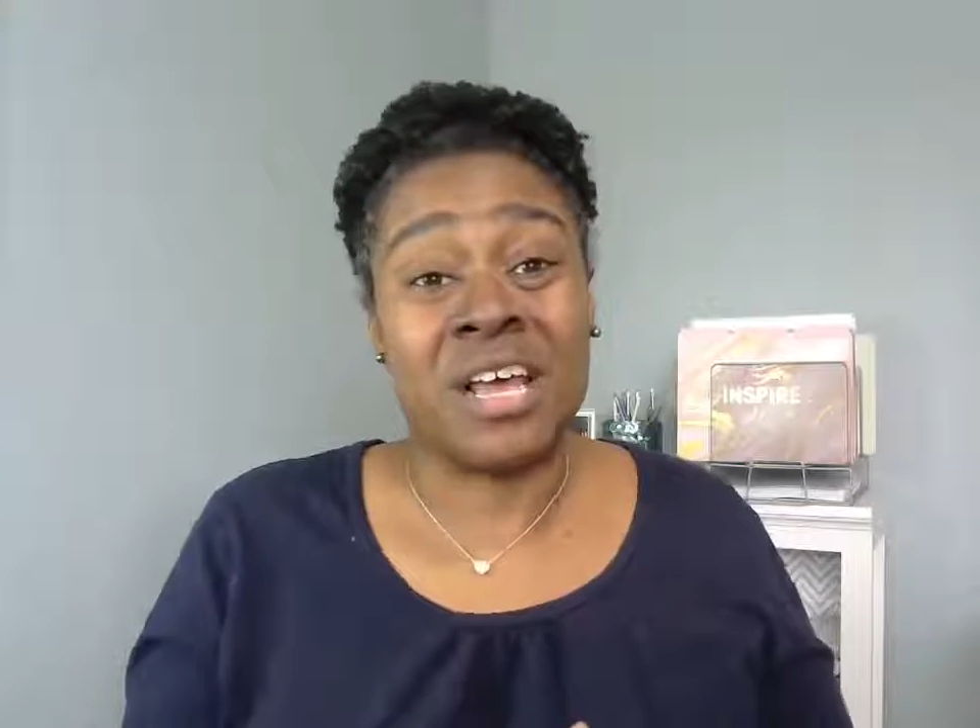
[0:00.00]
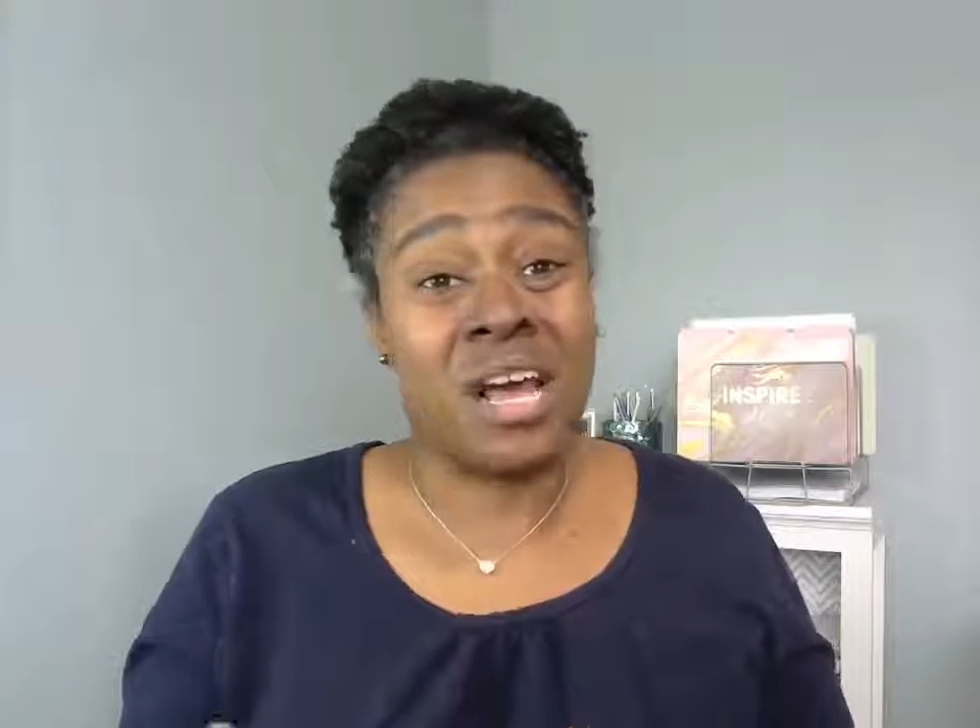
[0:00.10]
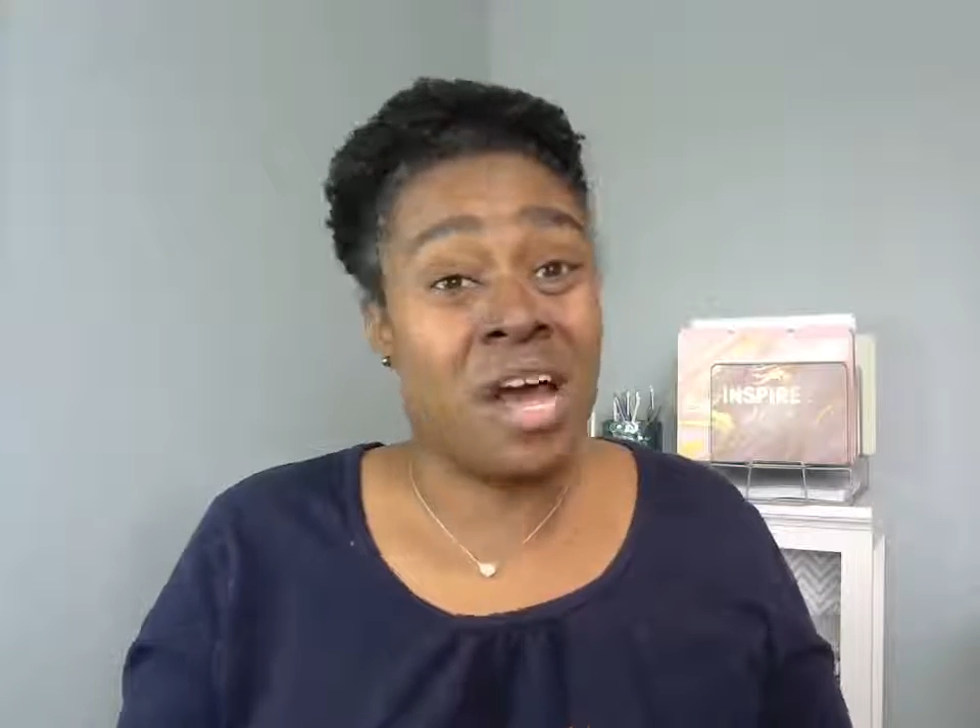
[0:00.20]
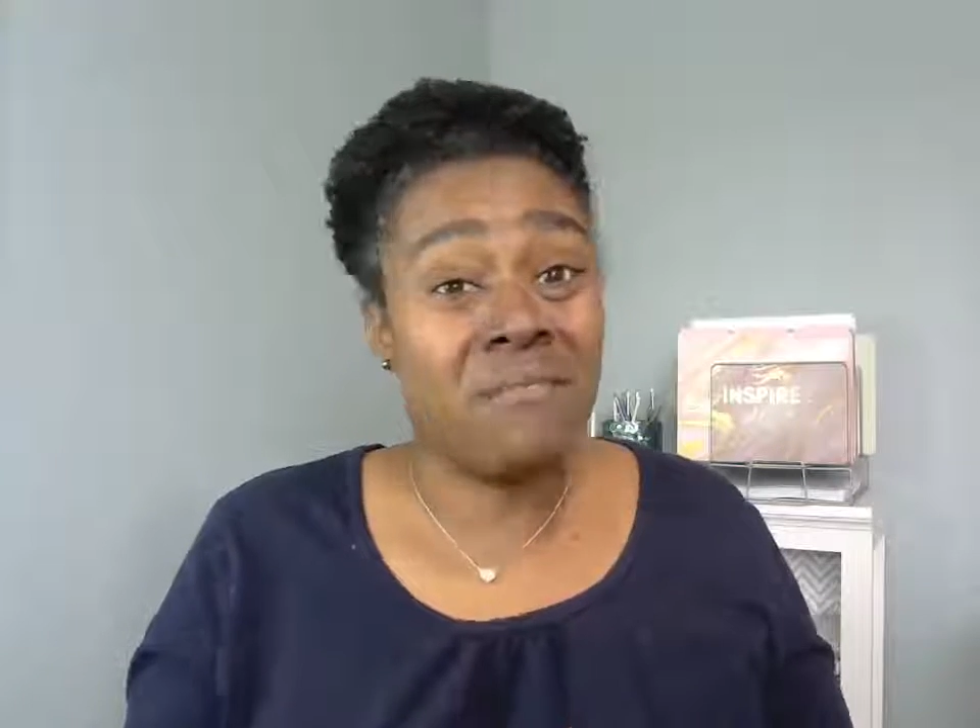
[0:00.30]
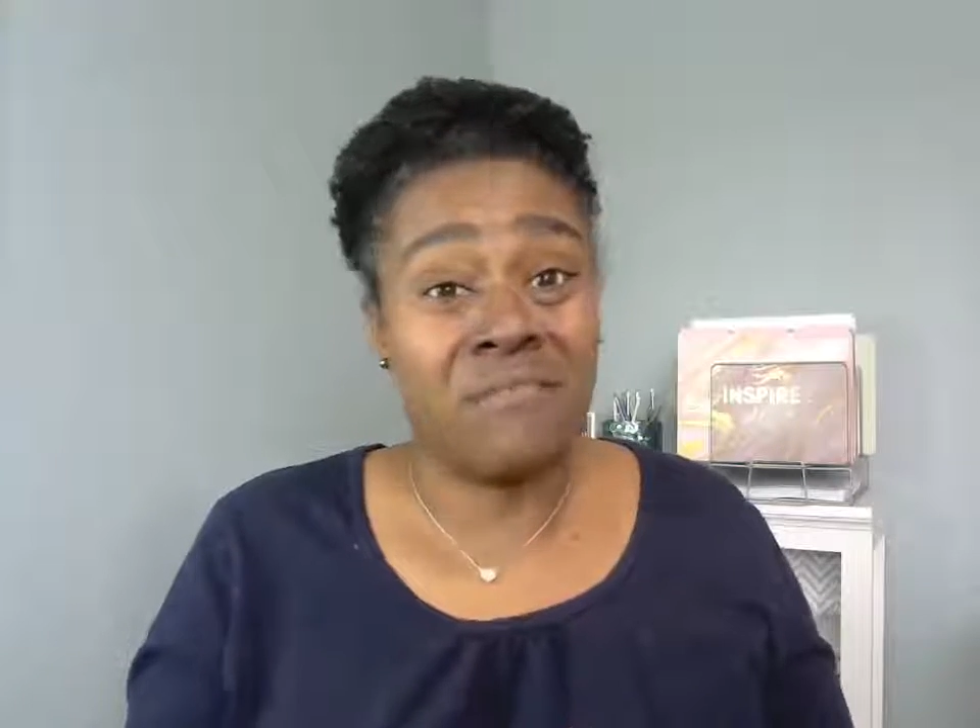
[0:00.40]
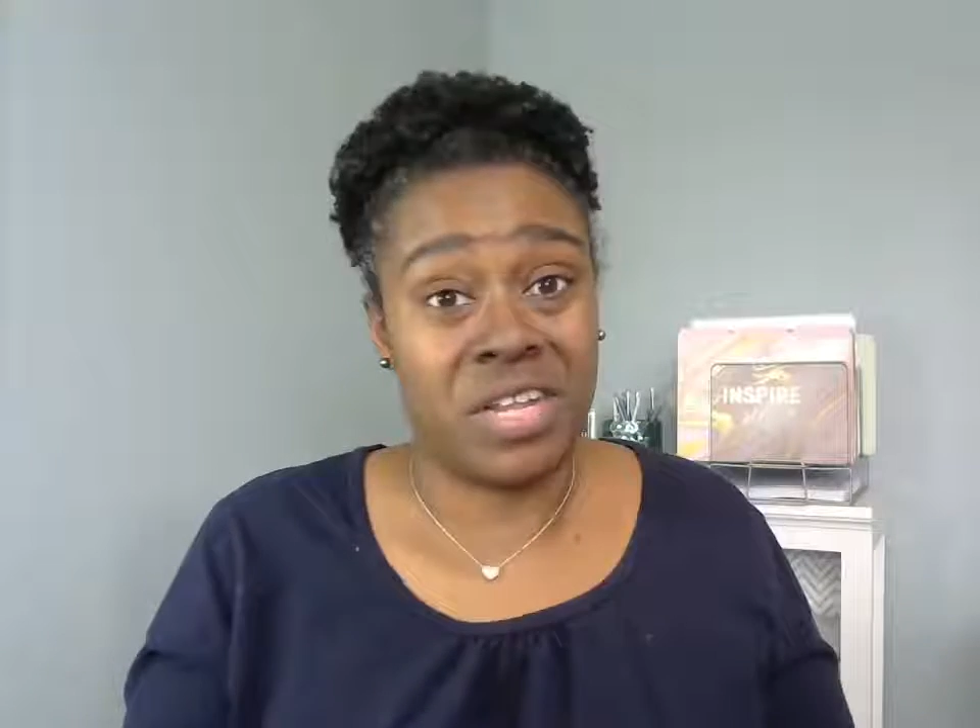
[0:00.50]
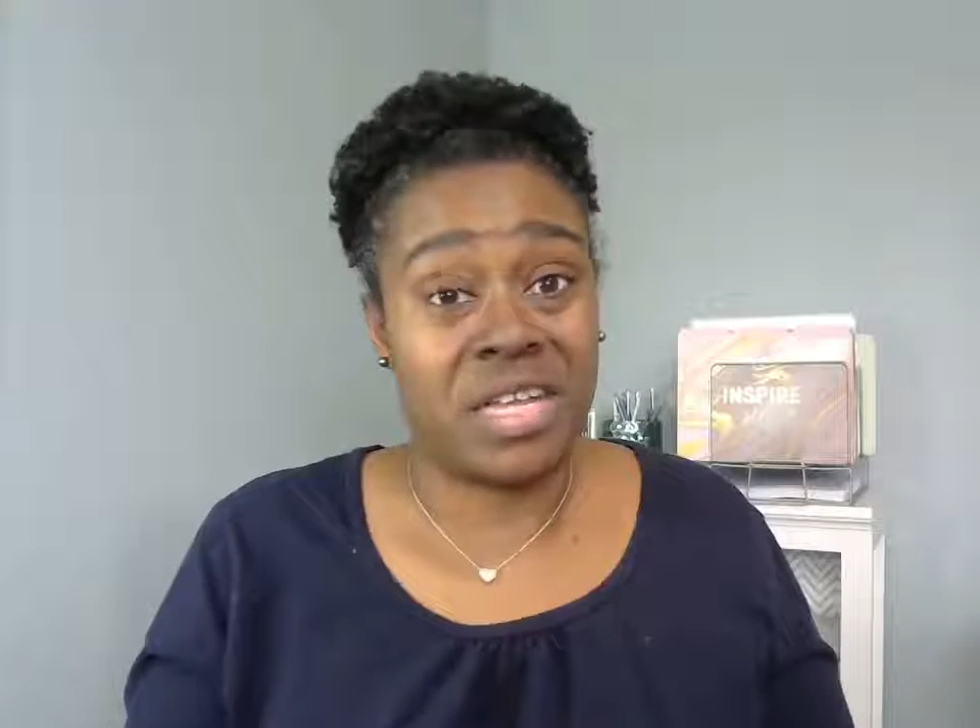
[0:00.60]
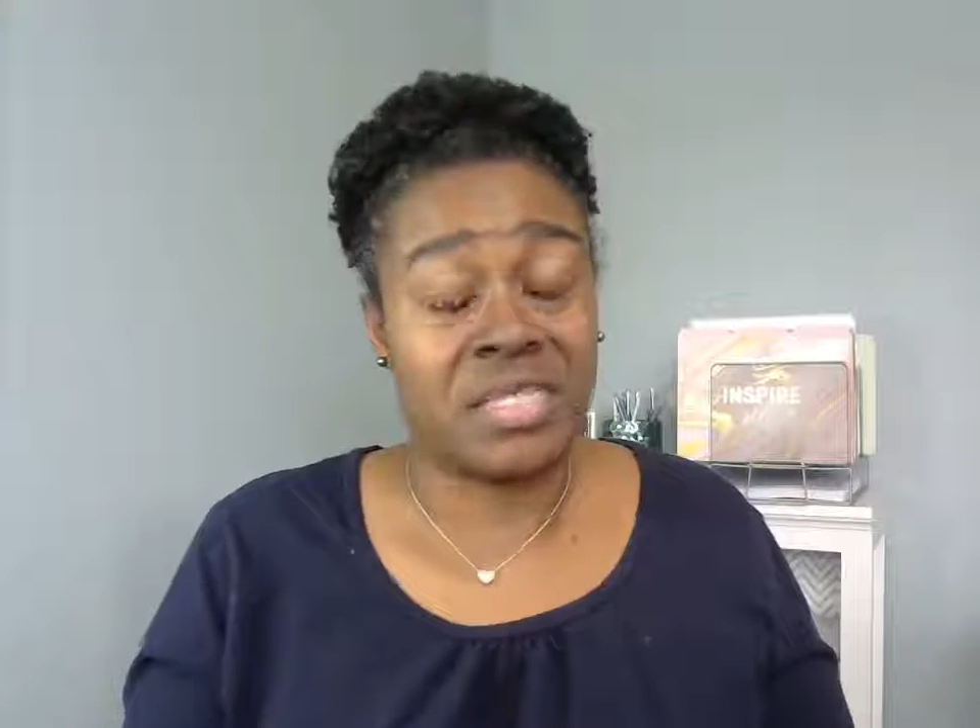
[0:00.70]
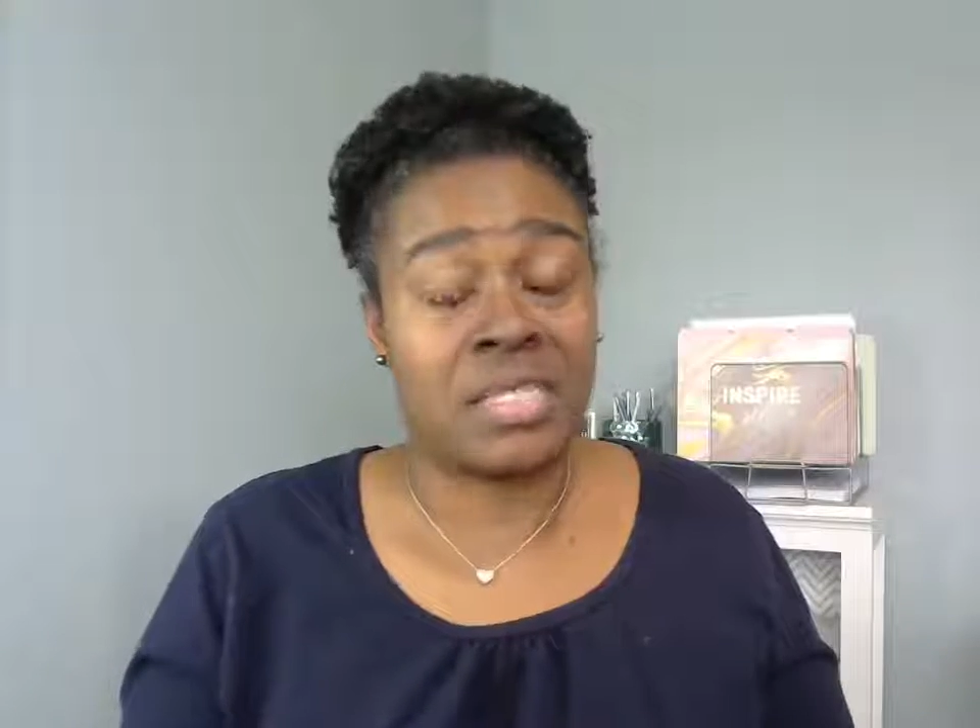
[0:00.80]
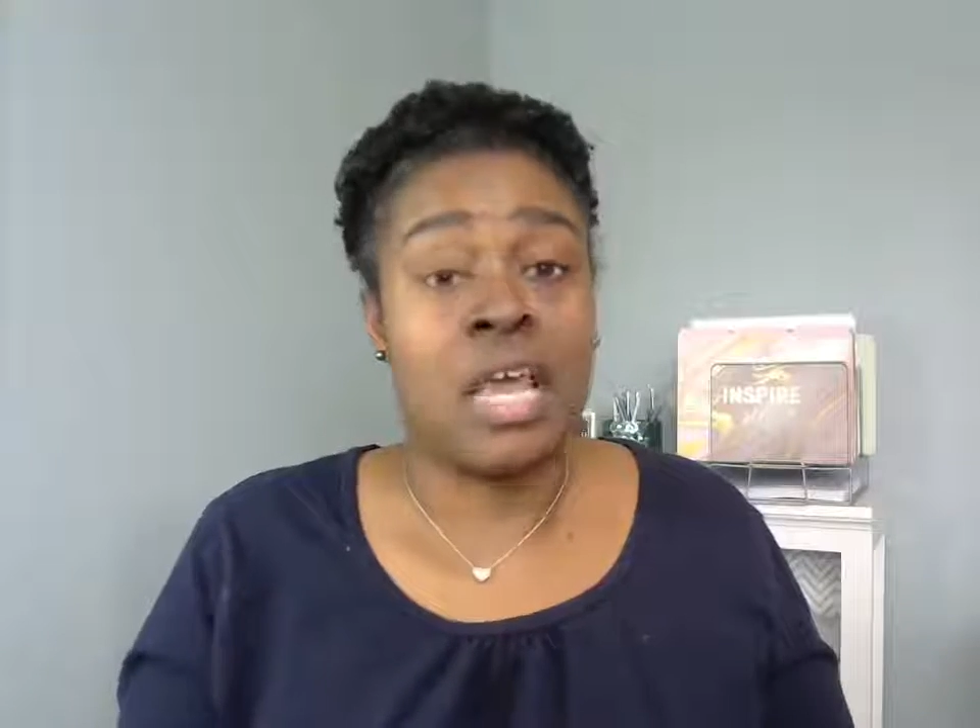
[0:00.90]

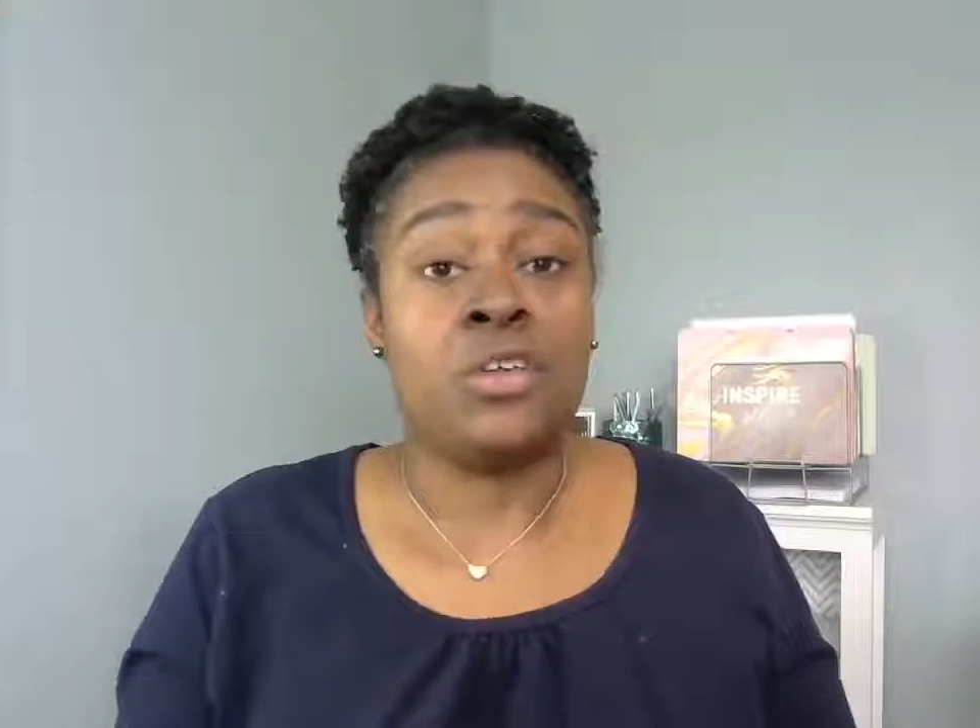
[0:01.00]
conflict,